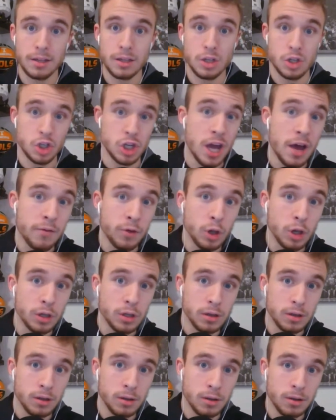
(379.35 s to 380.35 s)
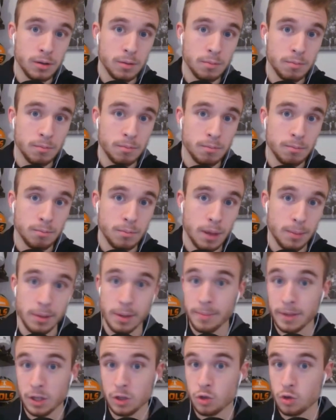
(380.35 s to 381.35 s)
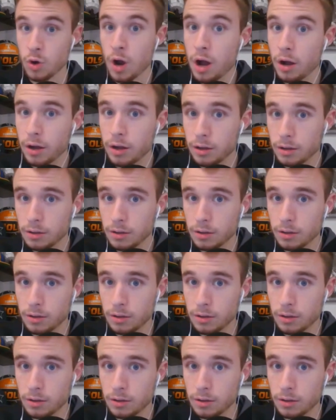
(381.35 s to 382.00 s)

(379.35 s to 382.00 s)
disheveled, maybe a bit drunk.